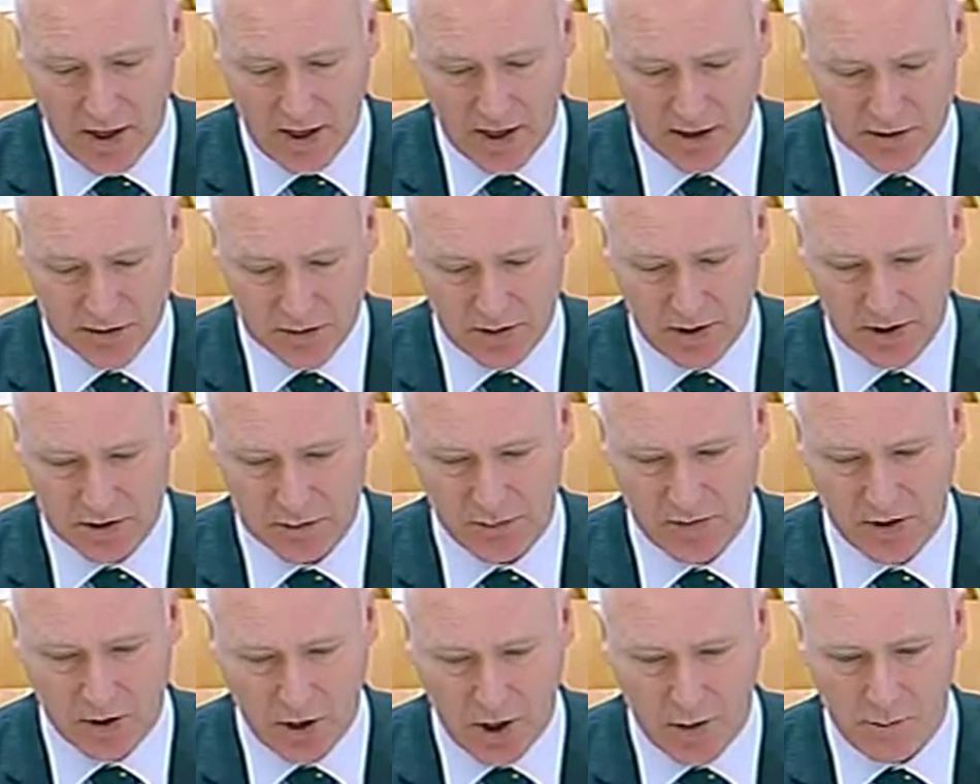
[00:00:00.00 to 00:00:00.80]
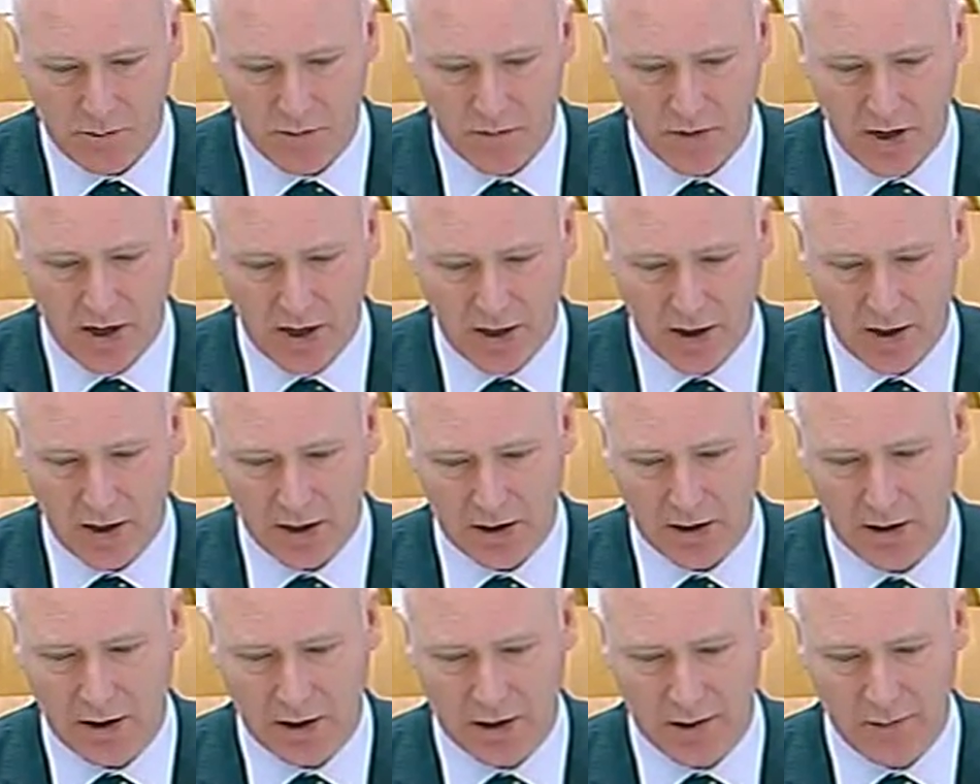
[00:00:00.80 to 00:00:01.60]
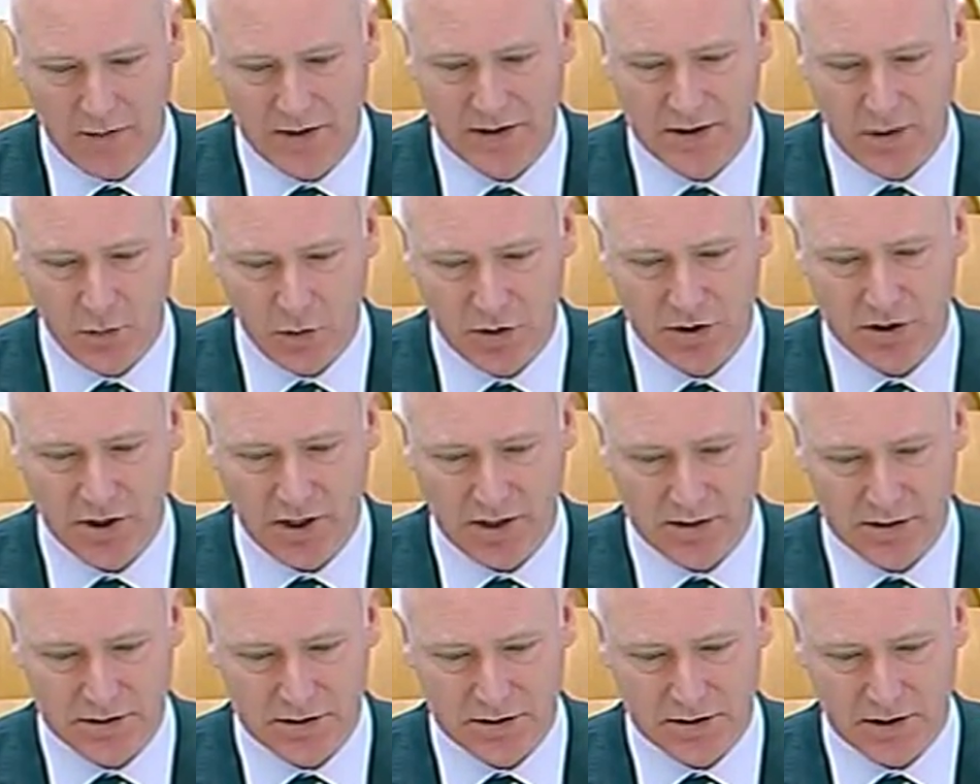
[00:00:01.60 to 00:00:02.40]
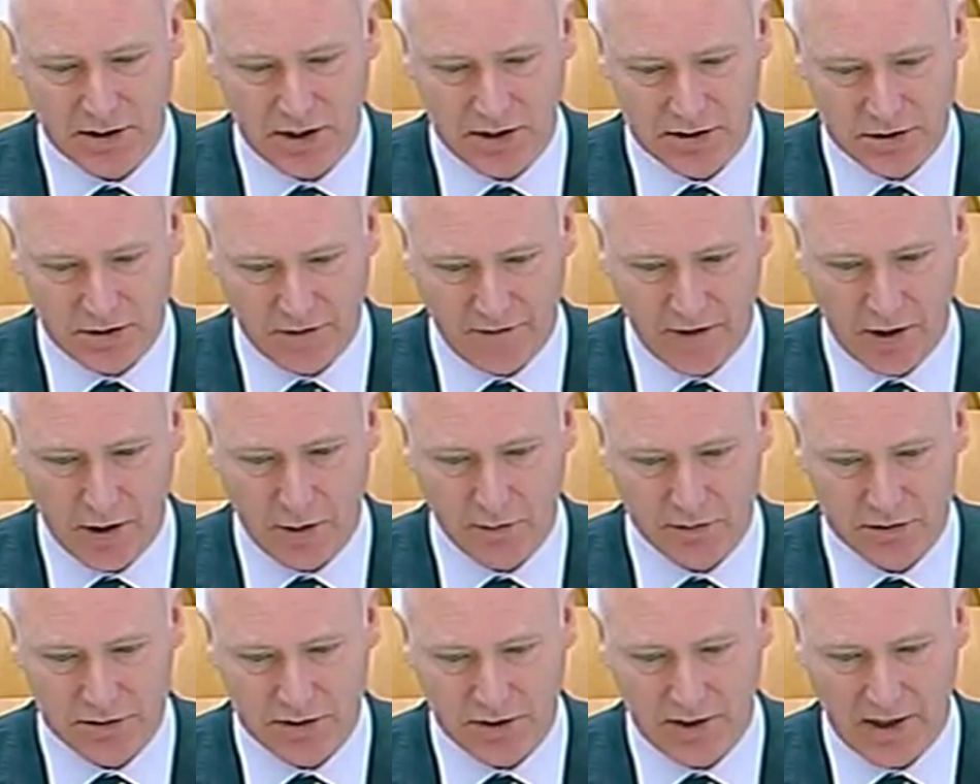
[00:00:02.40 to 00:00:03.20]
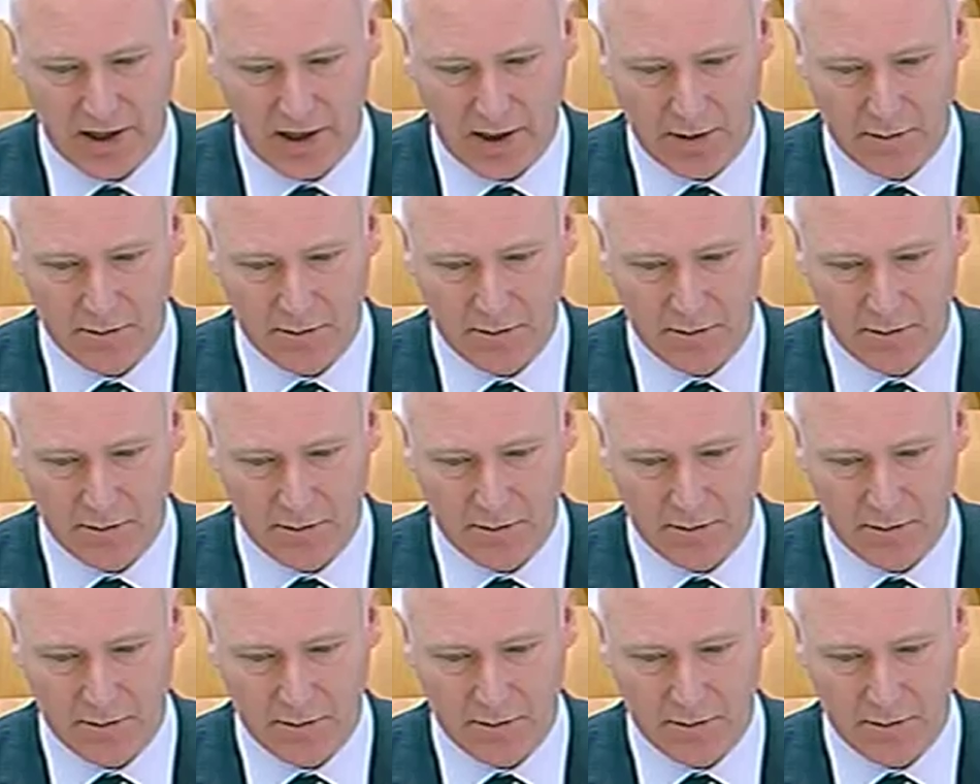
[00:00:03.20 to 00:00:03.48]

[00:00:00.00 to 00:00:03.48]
has become a committee which has developed